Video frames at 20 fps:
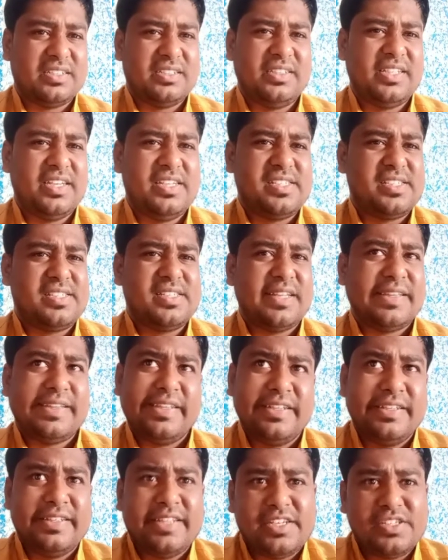There is
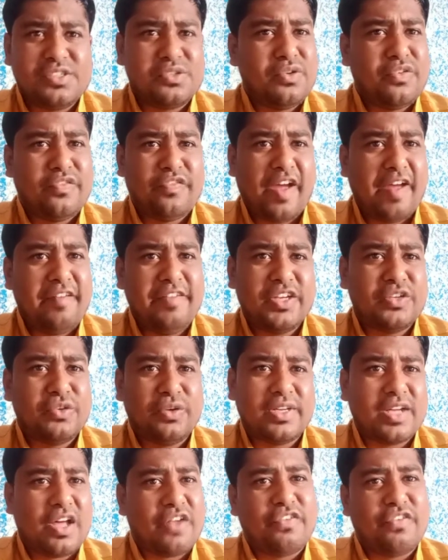nothing, there is no
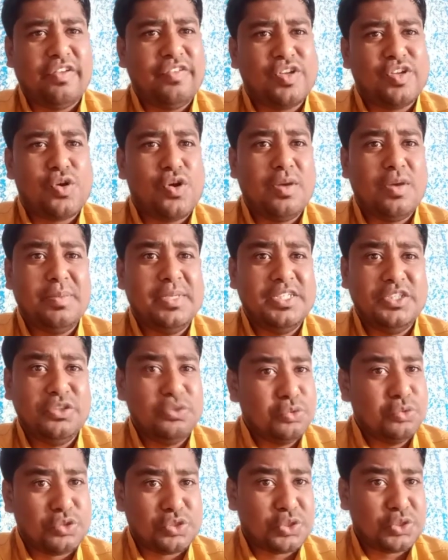Faviquick or Fevicol being
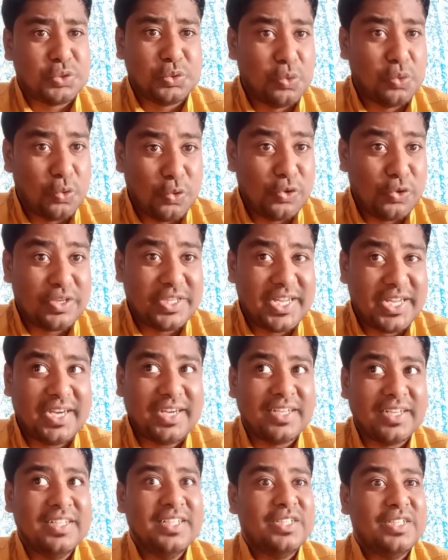used to hold
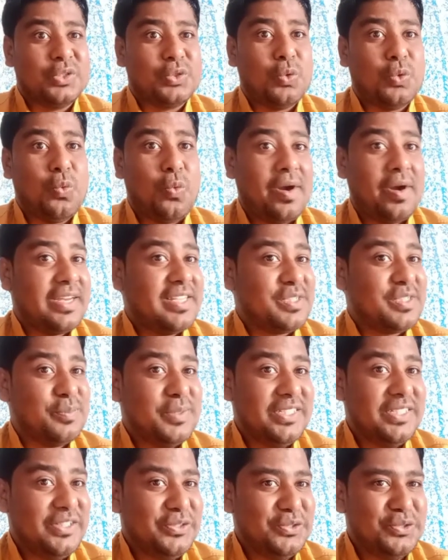that. So what is
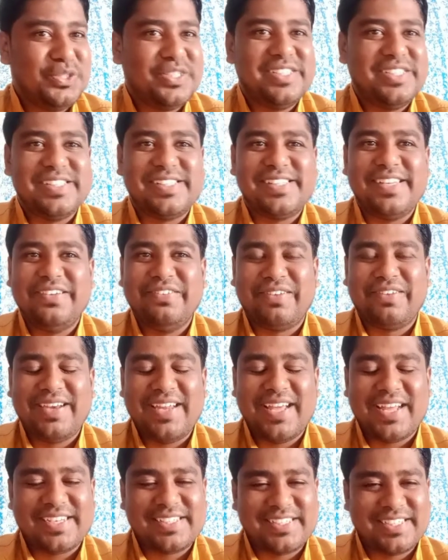being used is the
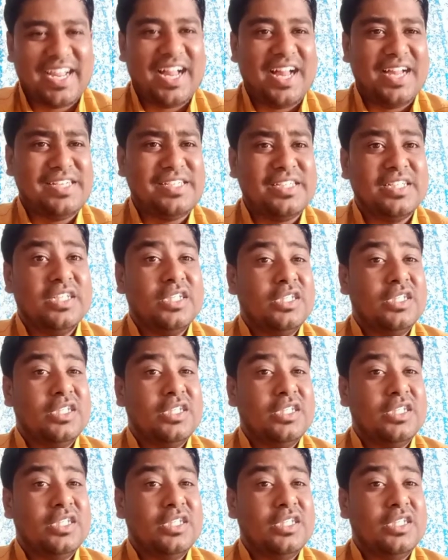nuclear charge.